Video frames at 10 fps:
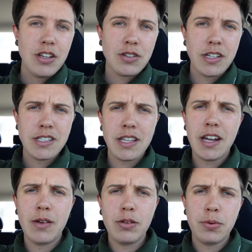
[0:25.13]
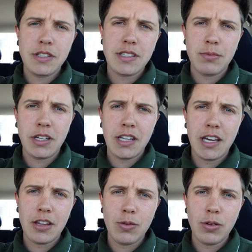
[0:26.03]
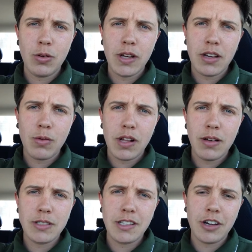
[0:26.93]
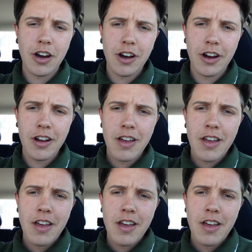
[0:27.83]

So I just thought I would put something together real quick while I was in the car.